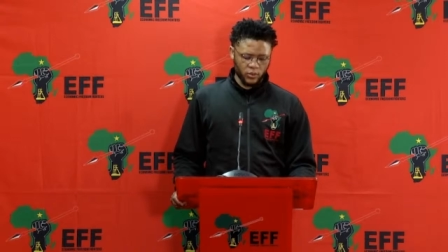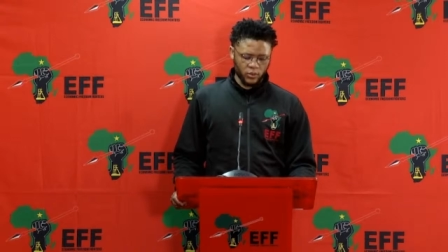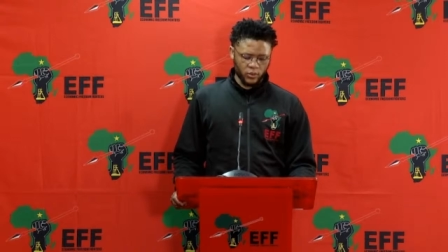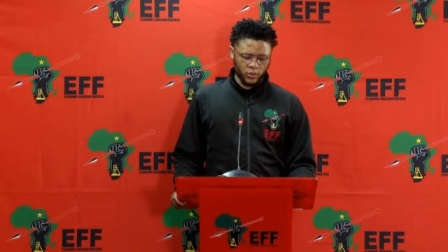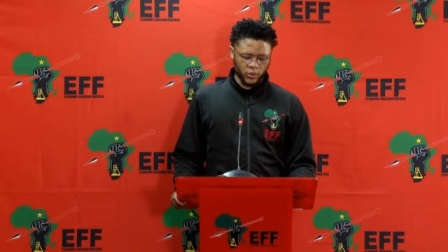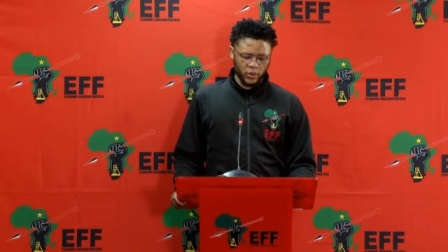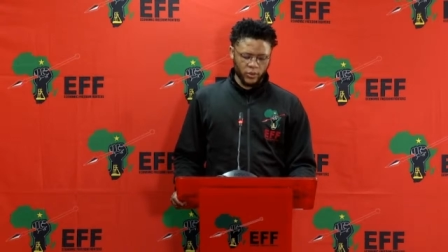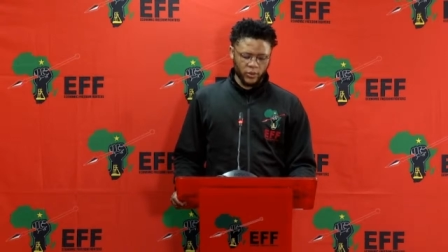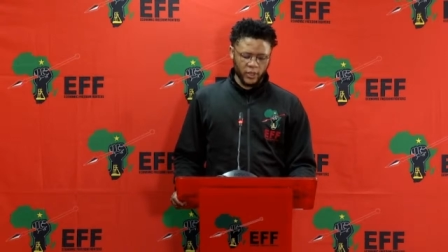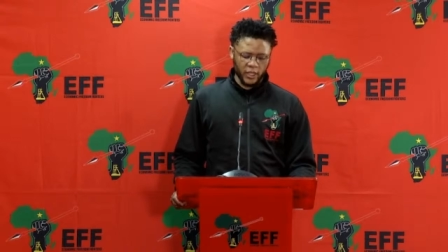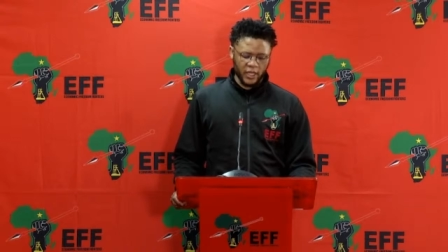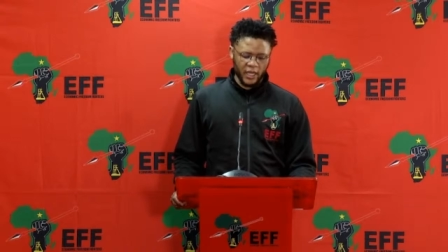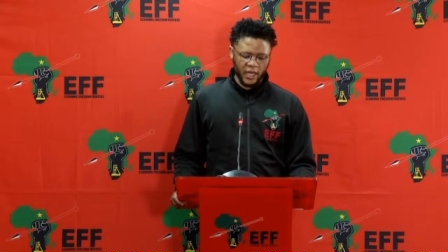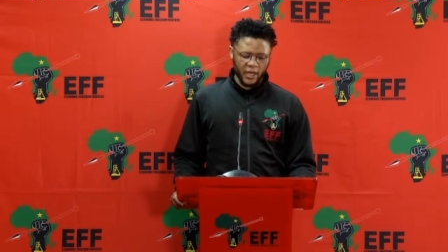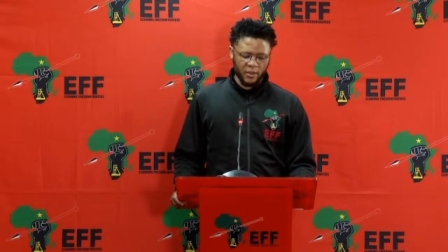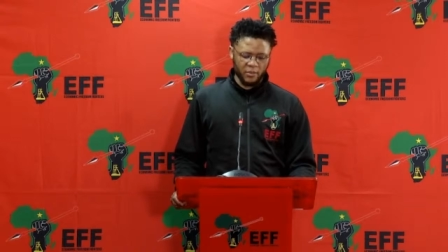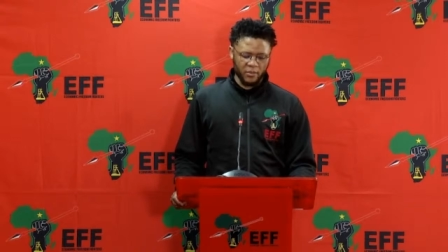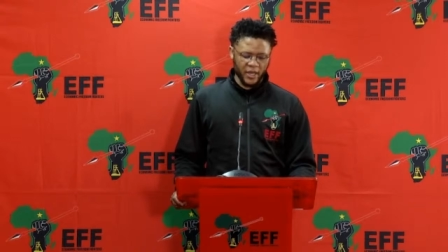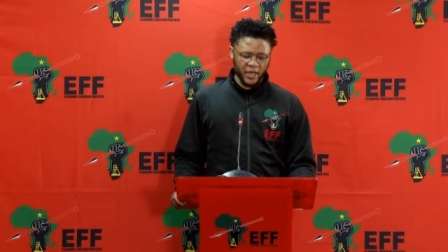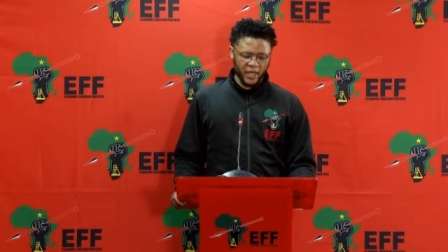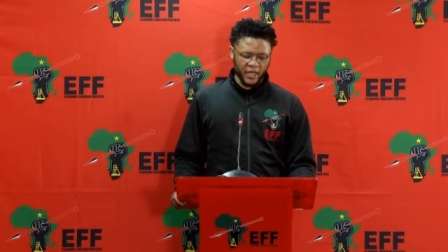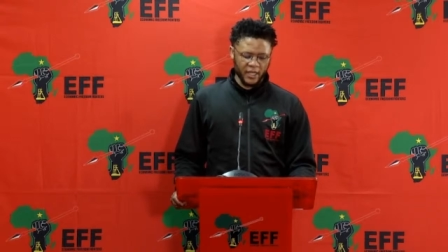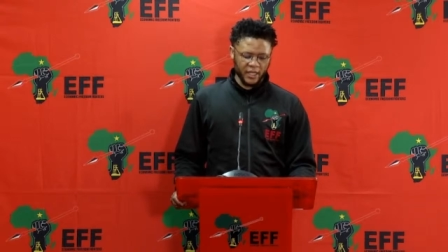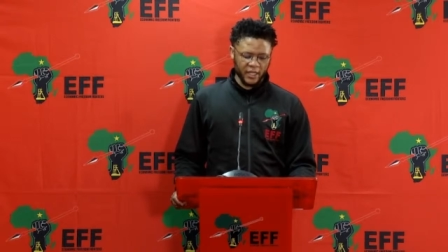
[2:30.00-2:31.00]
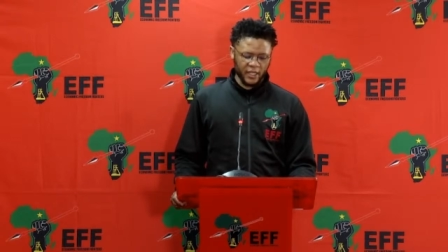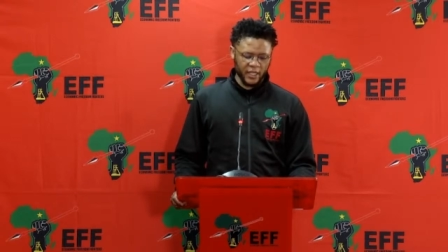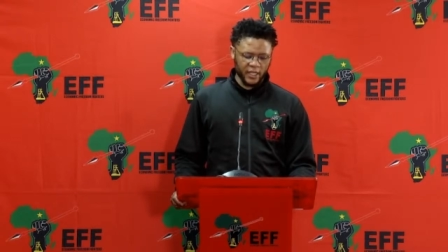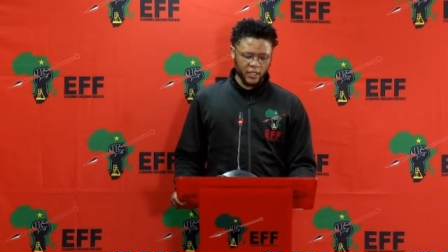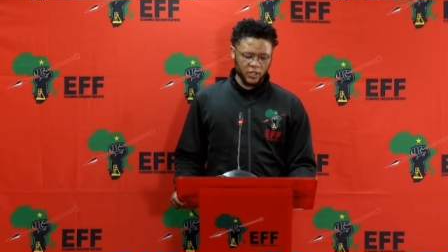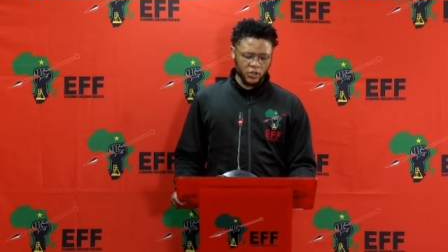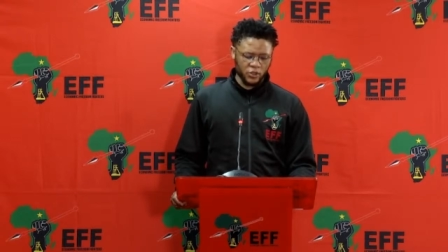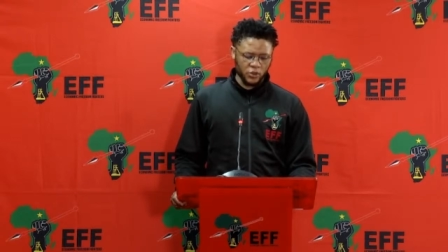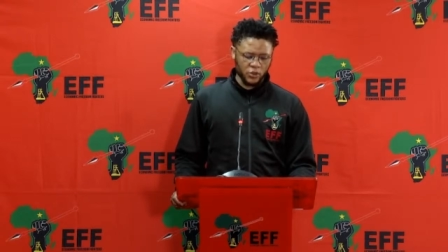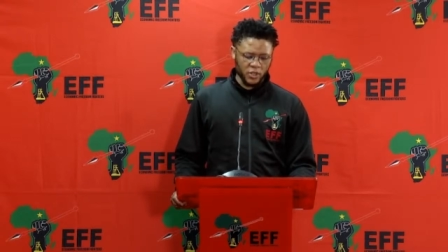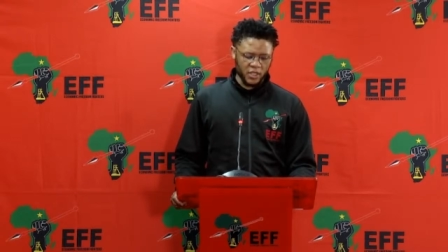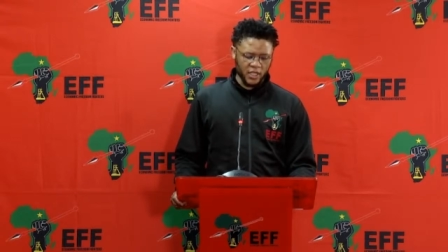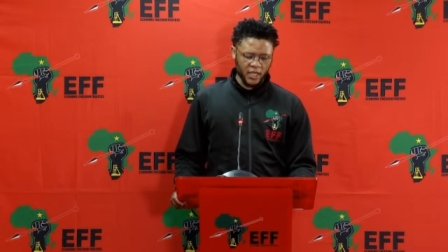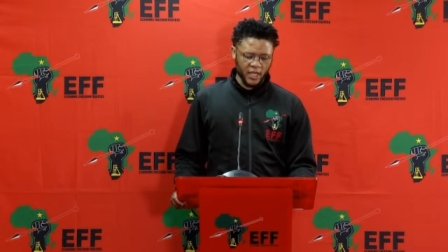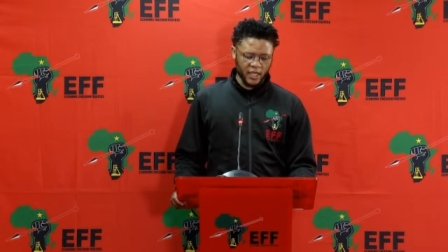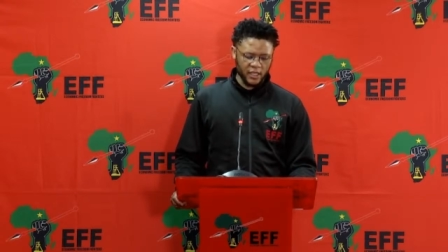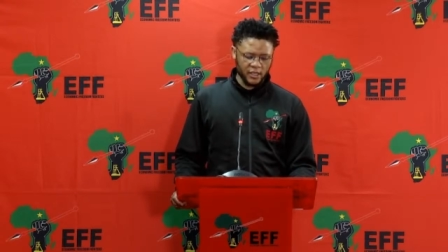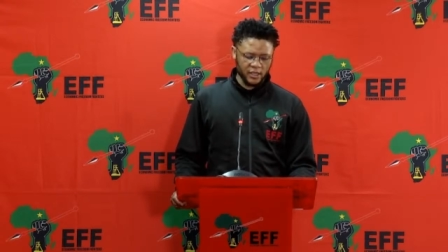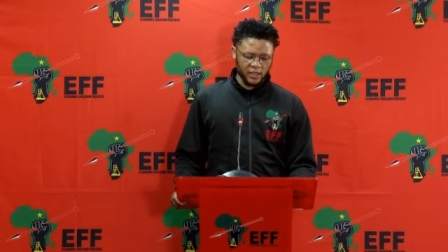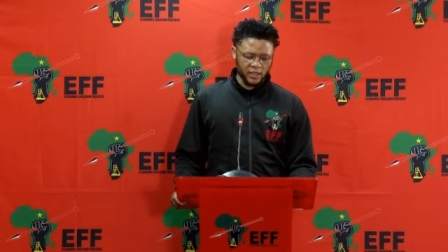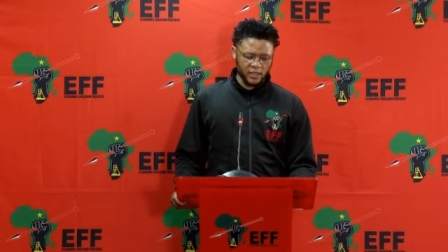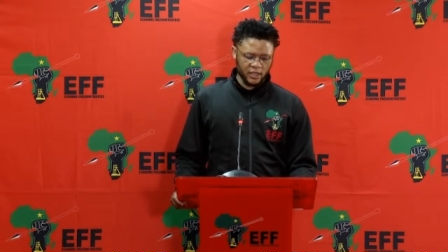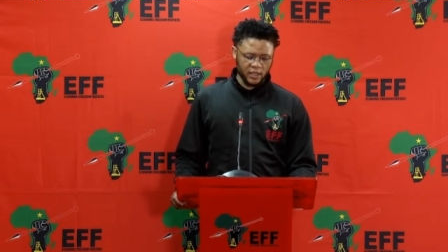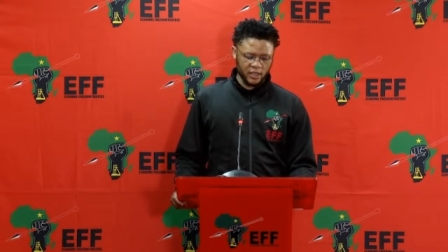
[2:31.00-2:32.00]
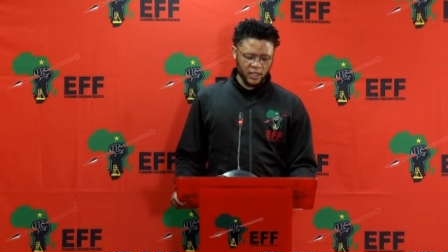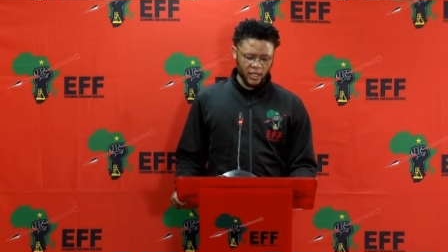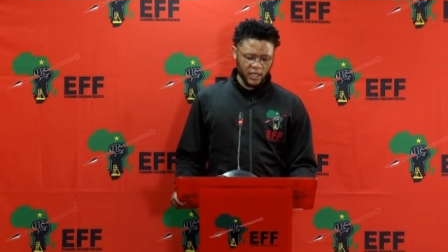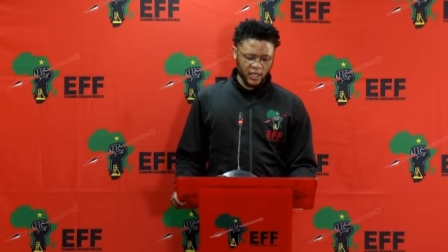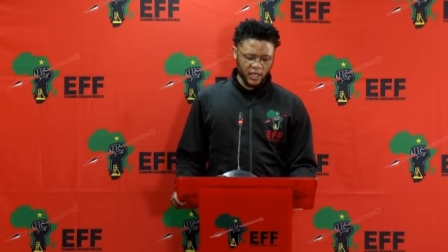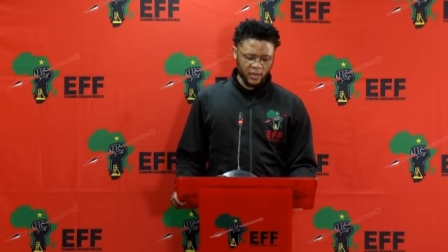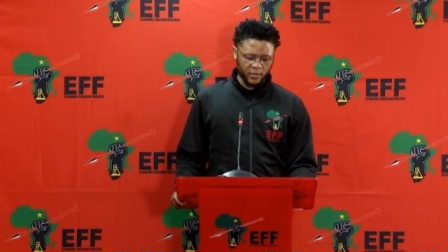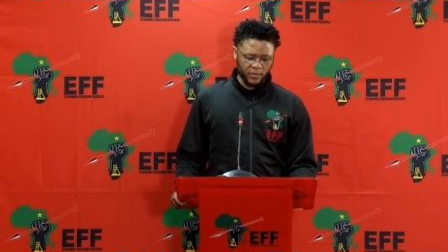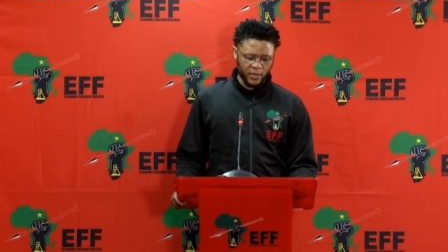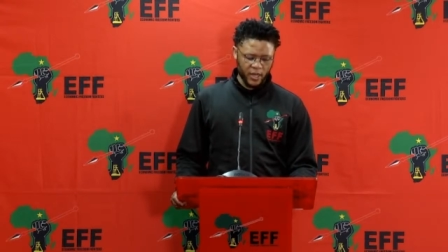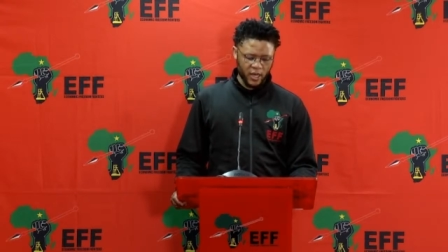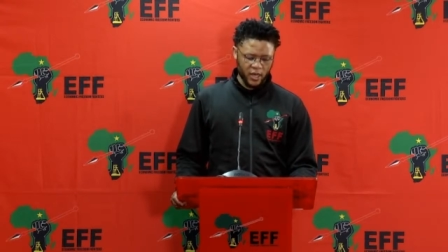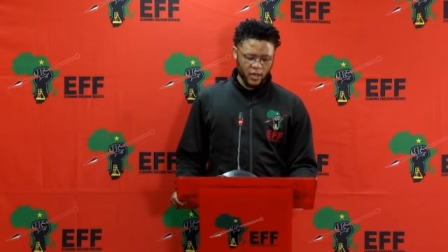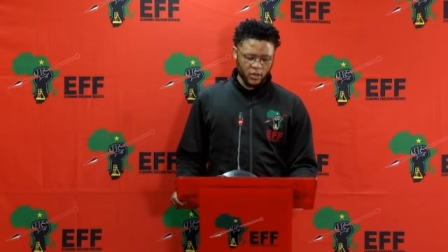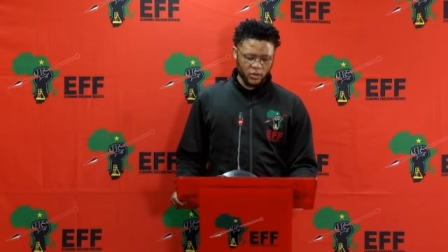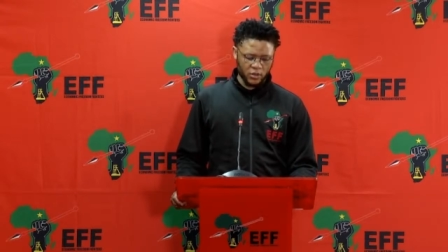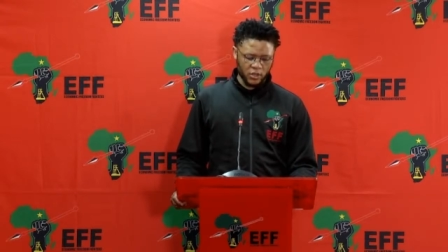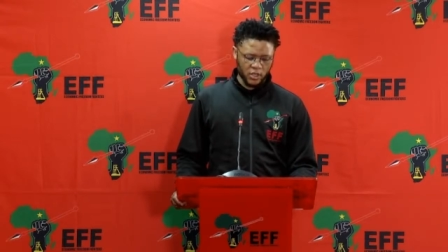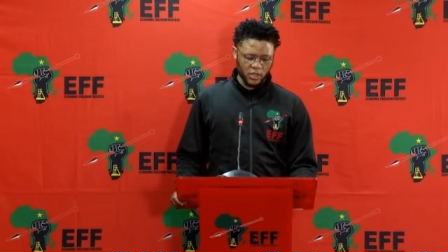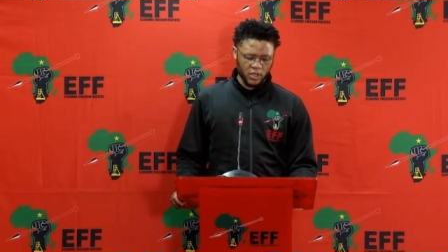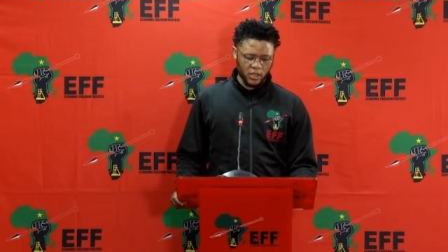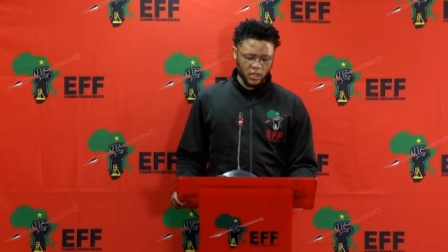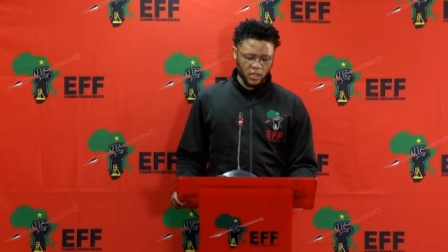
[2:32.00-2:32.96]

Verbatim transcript: We will come back again to test at about